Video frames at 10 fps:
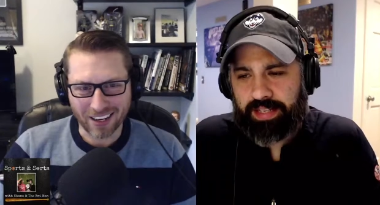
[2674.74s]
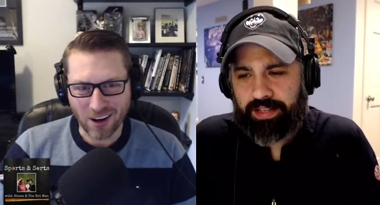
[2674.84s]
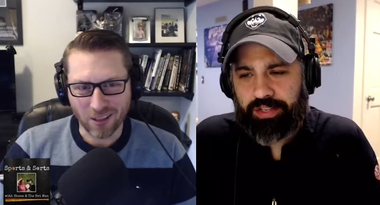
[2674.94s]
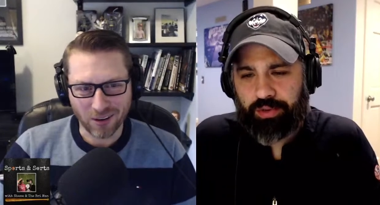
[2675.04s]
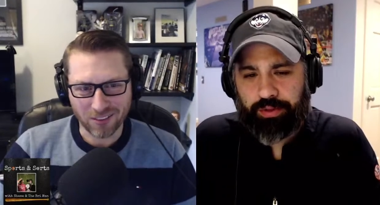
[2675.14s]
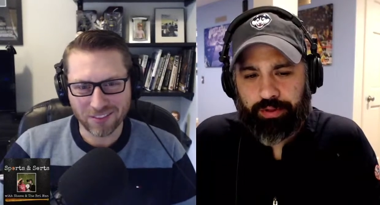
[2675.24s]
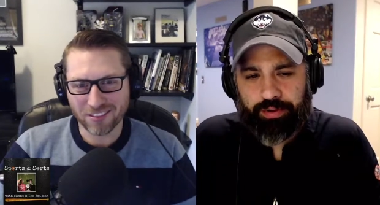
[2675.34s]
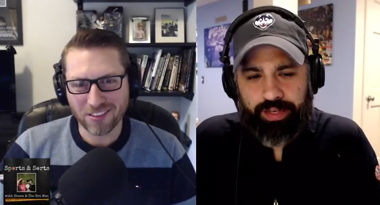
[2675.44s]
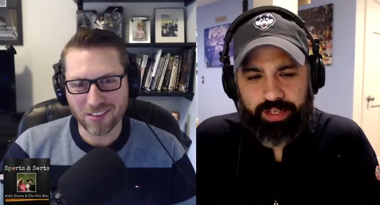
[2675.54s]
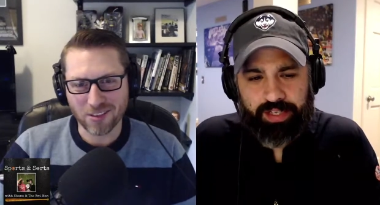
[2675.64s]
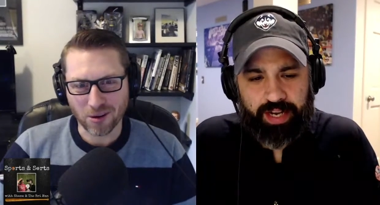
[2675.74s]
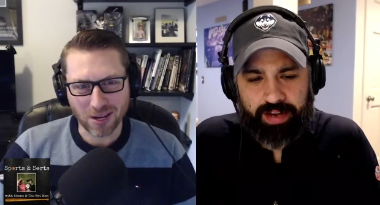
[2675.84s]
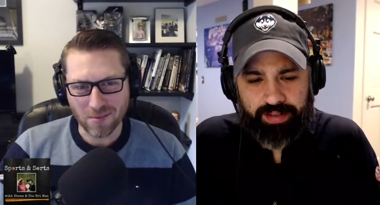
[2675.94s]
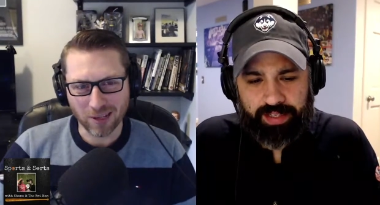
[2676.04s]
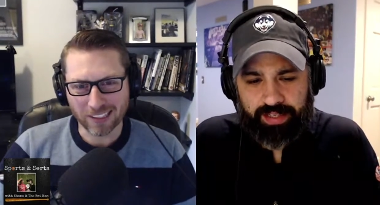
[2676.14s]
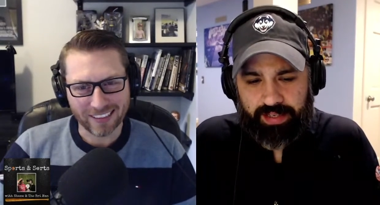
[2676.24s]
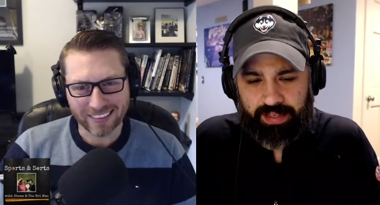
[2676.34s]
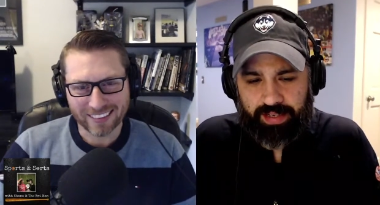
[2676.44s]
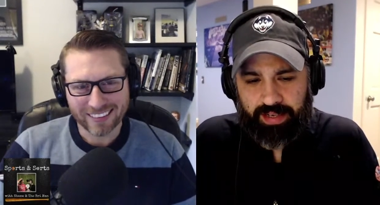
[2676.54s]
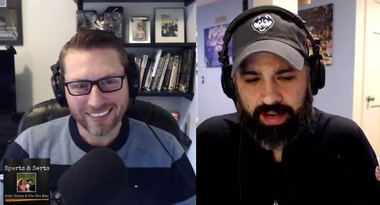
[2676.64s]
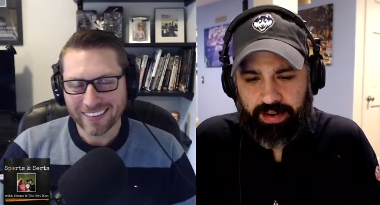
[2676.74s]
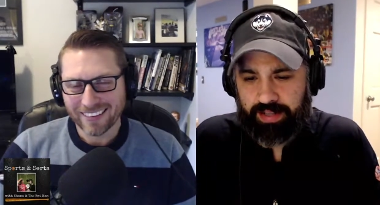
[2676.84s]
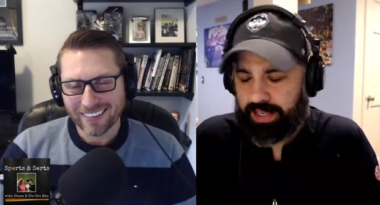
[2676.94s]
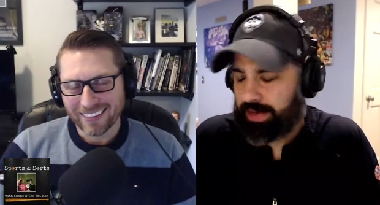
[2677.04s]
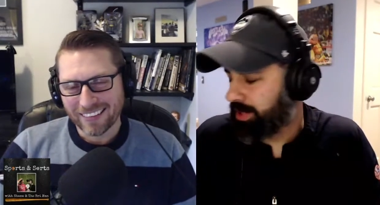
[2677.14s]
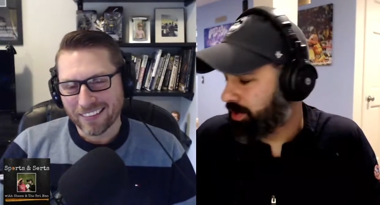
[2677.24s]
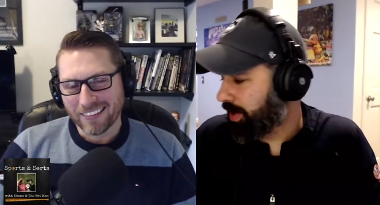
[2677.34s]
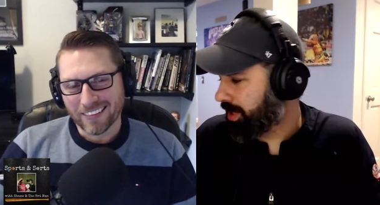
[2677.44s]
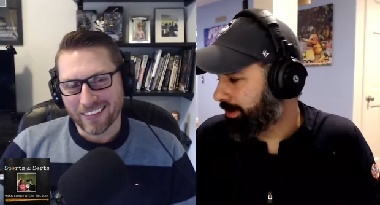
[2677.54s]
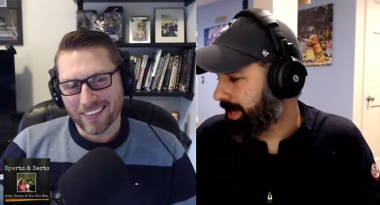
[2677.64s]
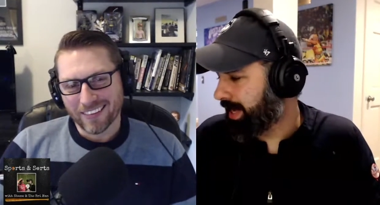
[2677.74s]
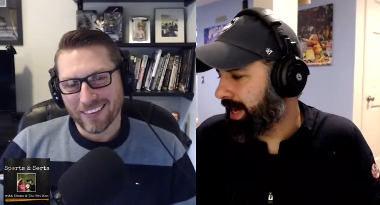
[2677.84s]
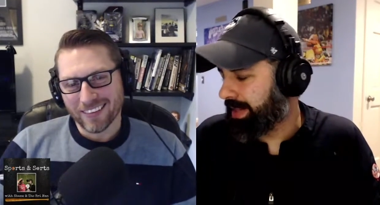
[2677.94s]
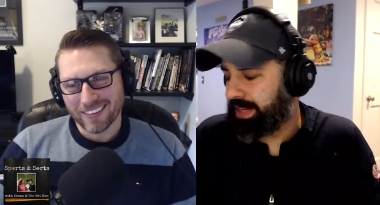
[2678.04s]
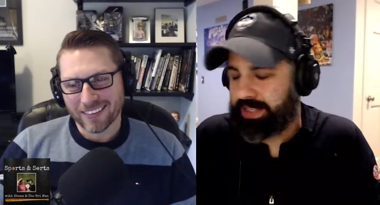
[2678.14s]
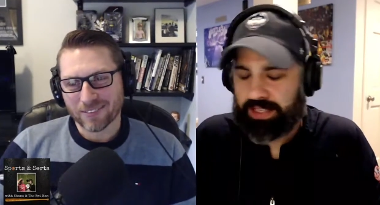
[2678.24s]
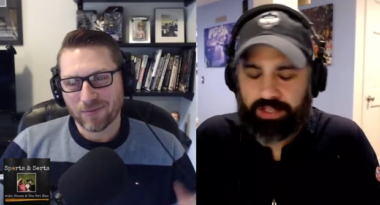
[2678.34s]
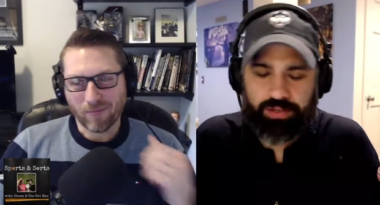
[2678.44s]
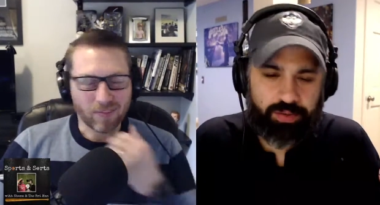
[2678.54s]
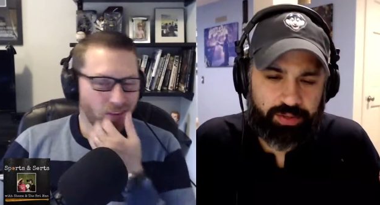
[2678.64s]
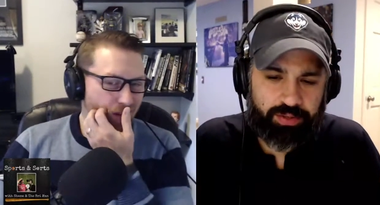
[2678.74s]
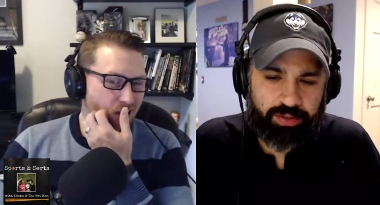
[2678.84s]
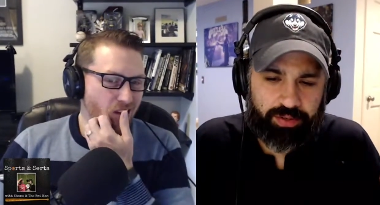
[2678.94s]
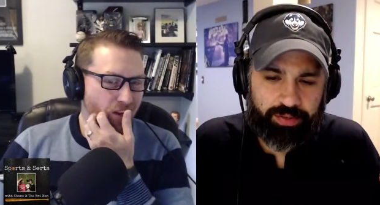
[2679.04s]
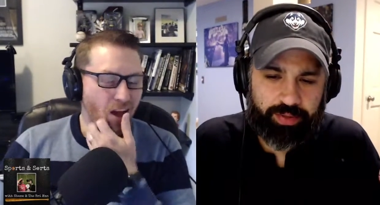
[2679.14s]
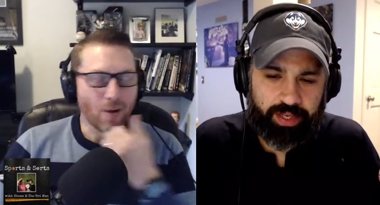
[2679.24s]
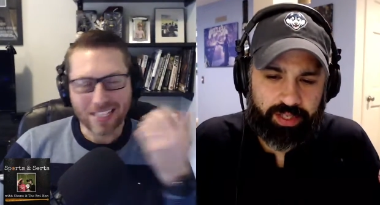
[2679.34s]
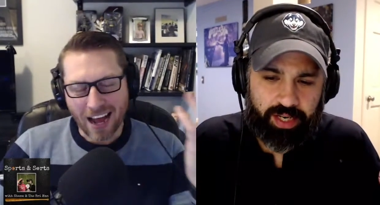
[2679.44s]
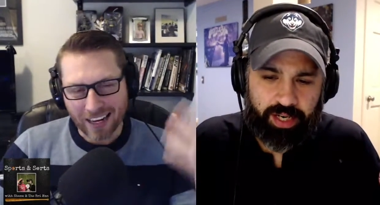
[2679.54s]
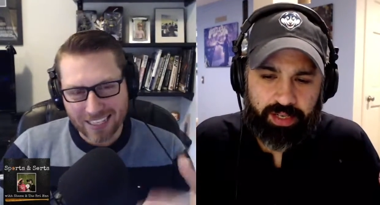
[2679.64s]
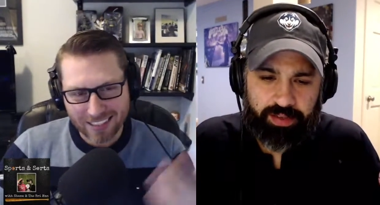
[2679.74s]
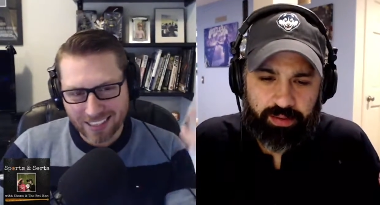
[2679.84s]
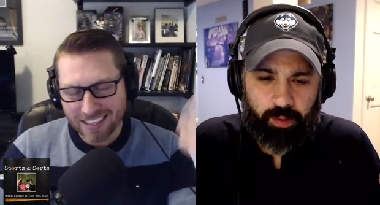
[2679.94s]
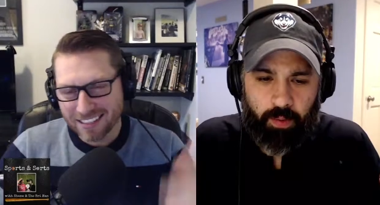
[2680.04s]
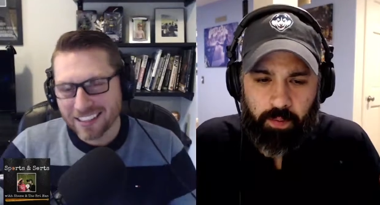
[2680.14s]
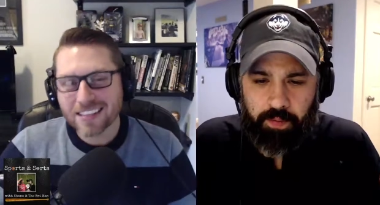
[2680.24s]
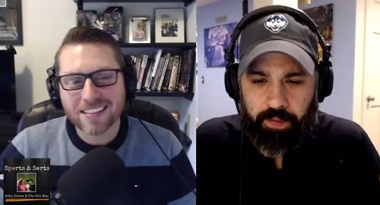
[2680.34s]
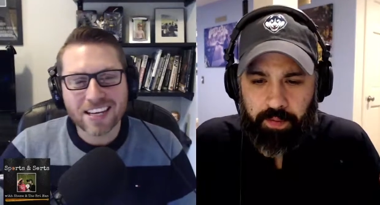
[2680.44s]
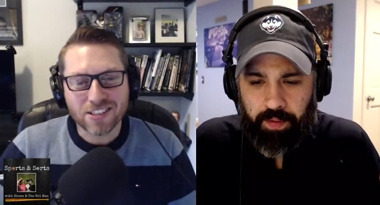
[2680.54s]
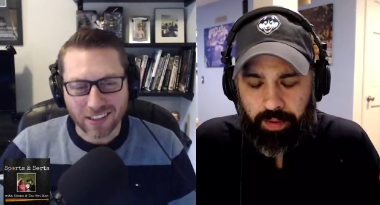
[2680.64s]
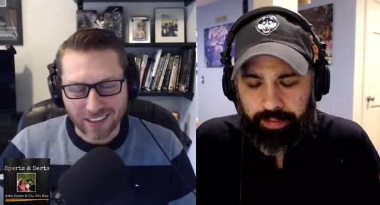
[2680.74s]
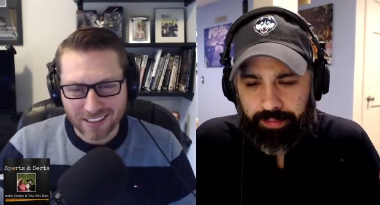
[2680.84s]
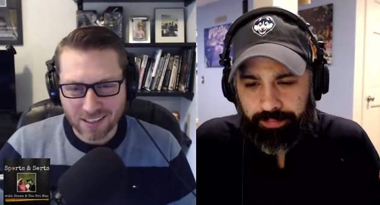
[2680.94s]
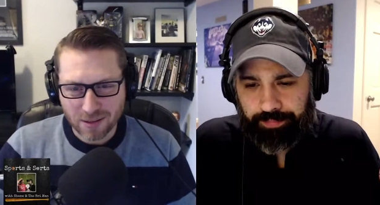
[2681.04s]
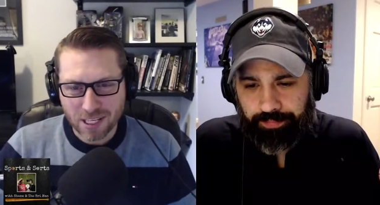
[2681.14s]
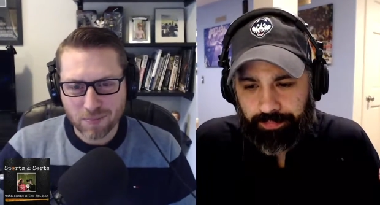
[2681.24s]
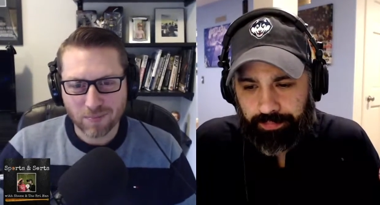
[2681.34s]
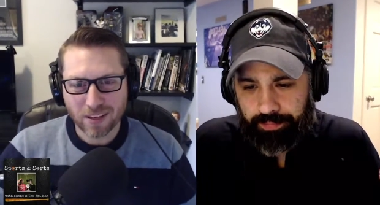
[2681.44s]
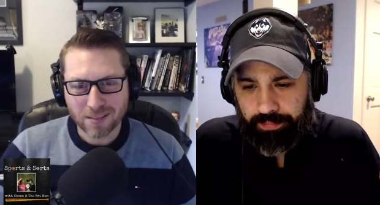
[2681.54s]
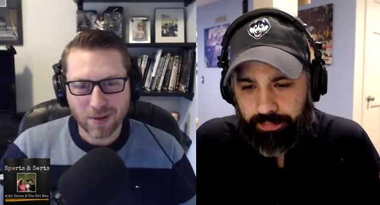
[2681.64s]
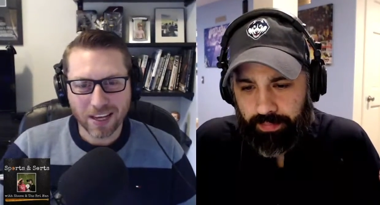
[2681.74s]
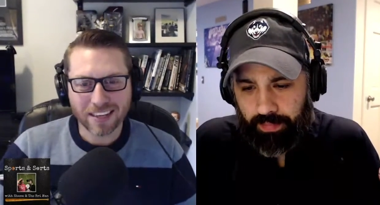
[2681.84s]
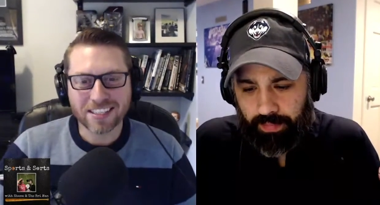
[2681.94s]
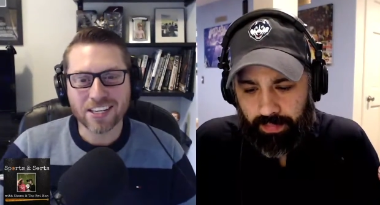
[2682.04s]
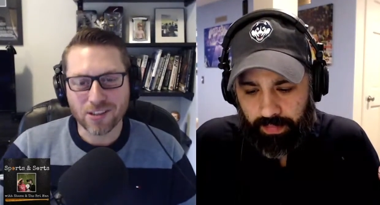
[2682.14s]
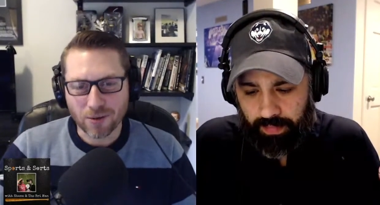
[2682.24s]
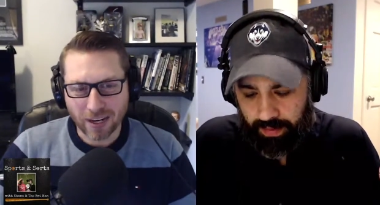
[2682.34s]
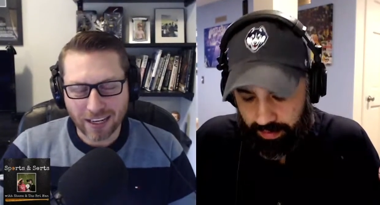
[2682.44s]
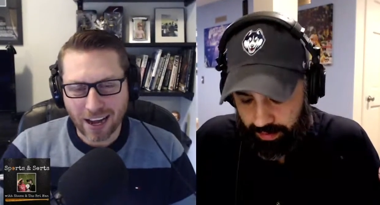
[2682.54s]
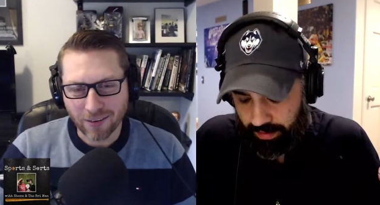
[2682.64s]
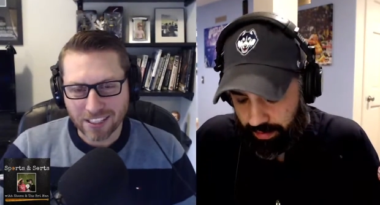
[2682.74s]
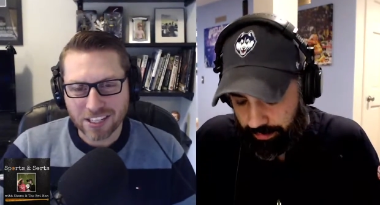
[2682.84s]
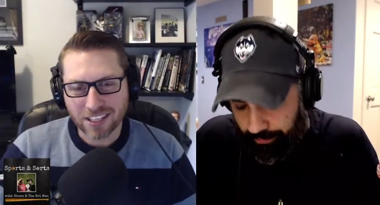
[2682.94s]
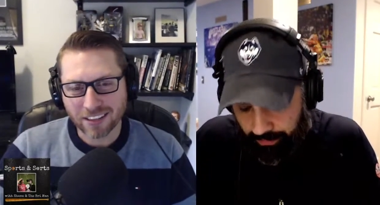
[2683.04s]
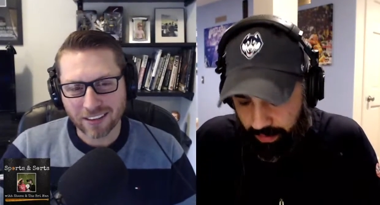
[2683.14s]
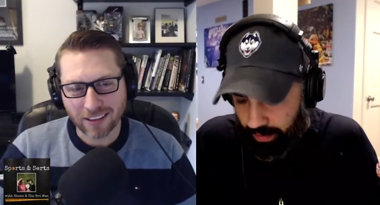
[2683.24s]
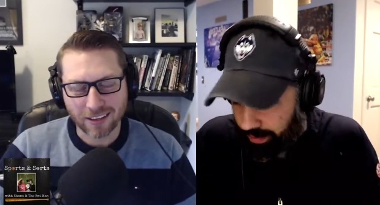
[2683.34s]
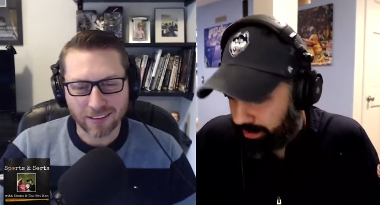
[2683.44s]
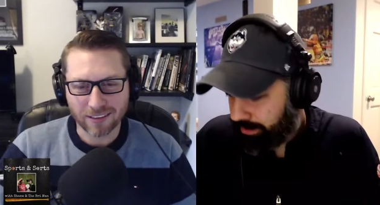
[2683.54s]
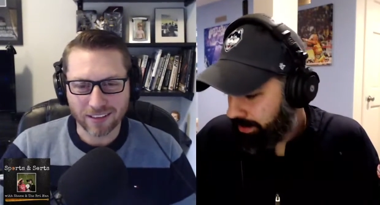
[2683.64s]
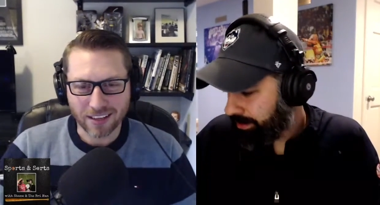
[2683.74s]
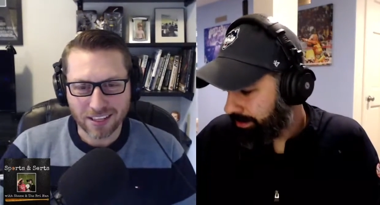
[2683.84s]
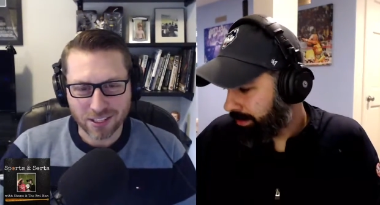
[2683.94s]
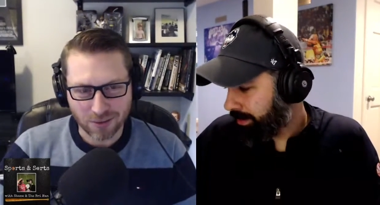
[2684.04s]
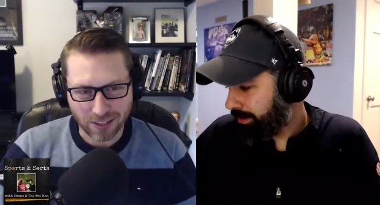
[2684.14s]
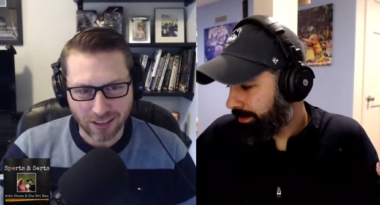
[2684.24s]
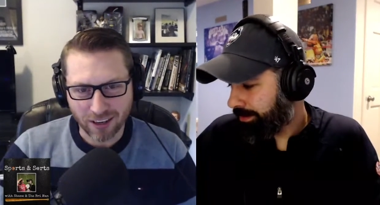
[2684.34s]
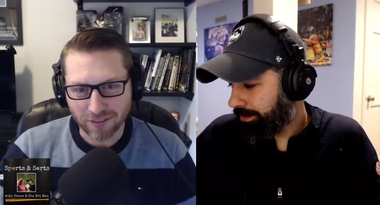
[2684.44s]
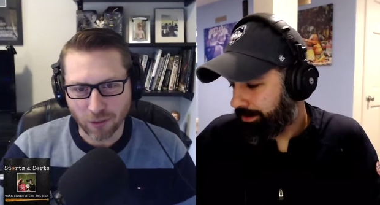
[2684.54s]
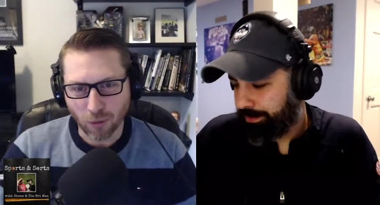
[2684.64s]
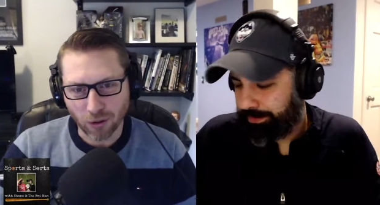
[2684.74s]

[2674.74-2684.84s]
Speaker 1: it's in the 230s. Yeah, I don't think Damian's watching, but I think it's in the 230
Speaker 2: range. No, he's not. He's teaching. He's being a teacher right now and teaching the history of the